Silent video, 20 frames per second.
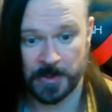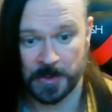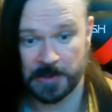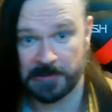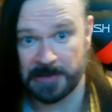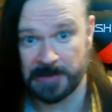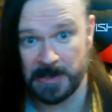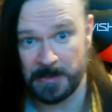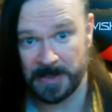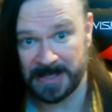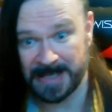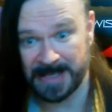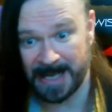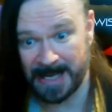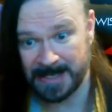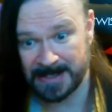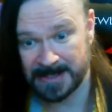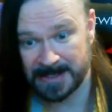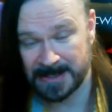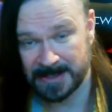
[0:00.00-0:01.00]
you agree with
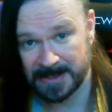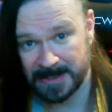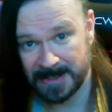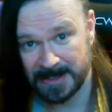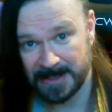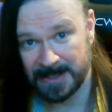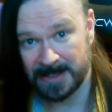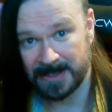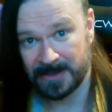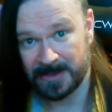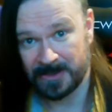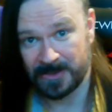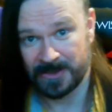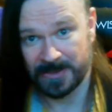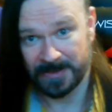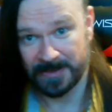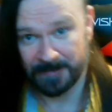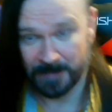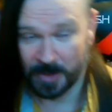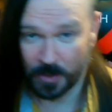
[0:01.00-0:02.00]
that,
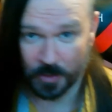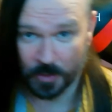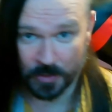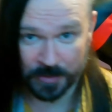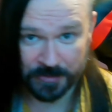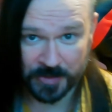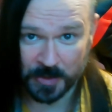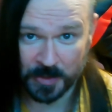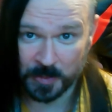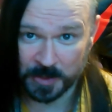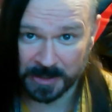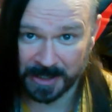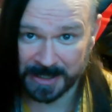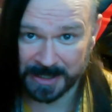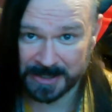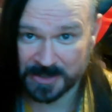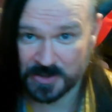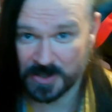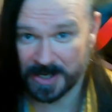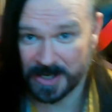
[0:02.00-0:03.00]
or if you would like
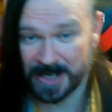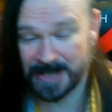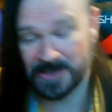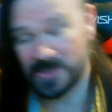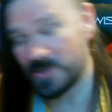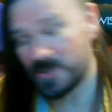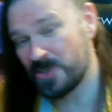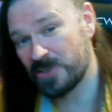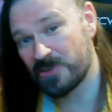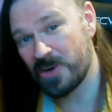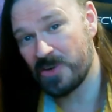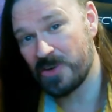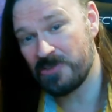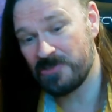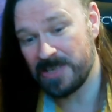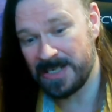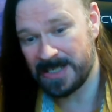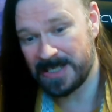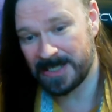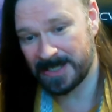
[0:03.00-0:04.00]
to try and do your own
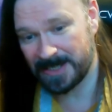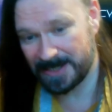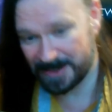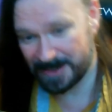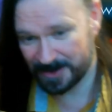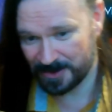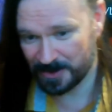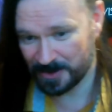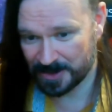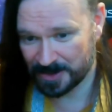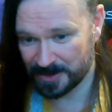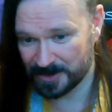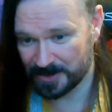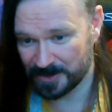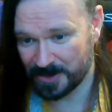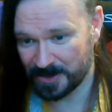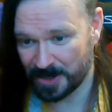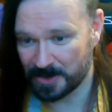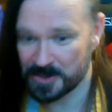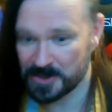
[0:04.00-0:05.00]
reading, you can
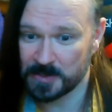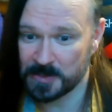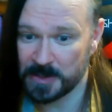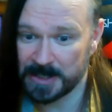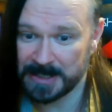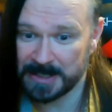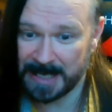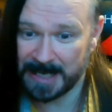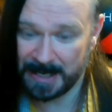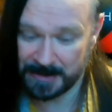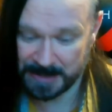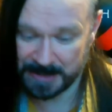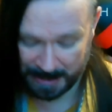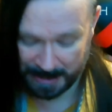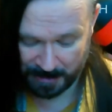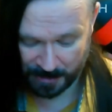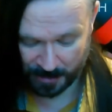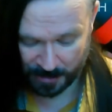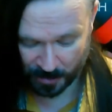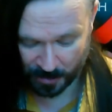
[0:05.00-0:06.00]
go to
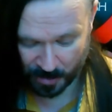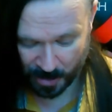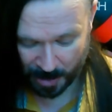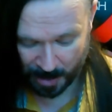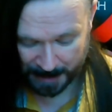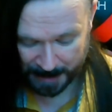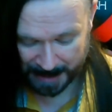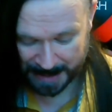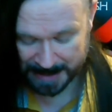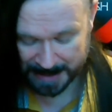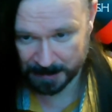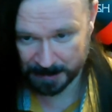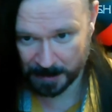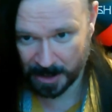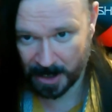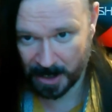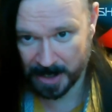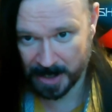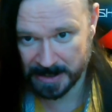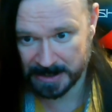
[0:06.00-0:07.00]
wordcloudtarot.com and get some
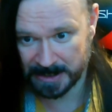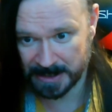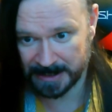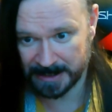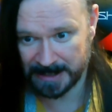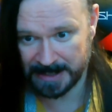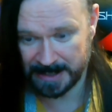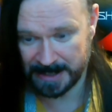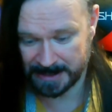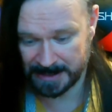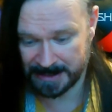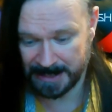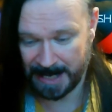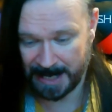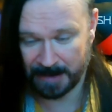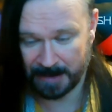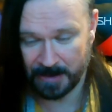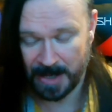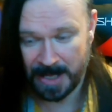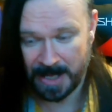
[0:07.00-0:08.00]
cards like these.
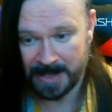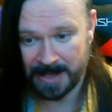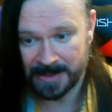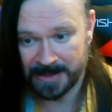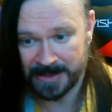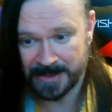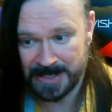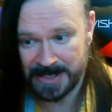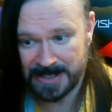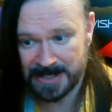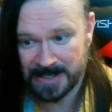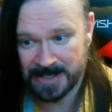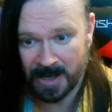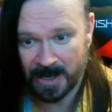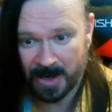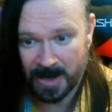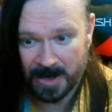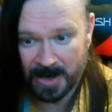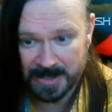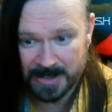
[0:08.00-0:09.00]
Now, these
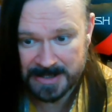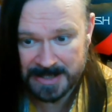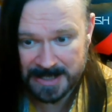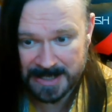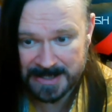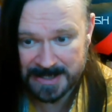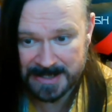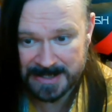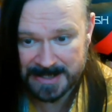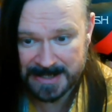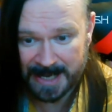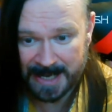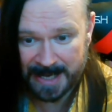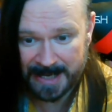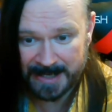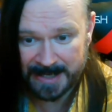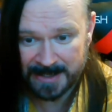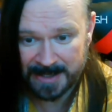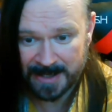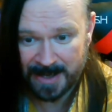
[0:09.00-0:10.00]
cards, as I
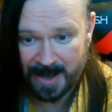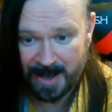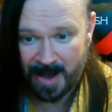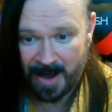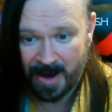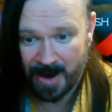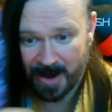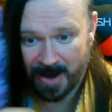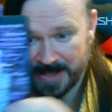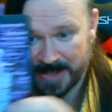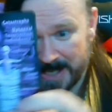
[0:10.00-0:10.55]
say, are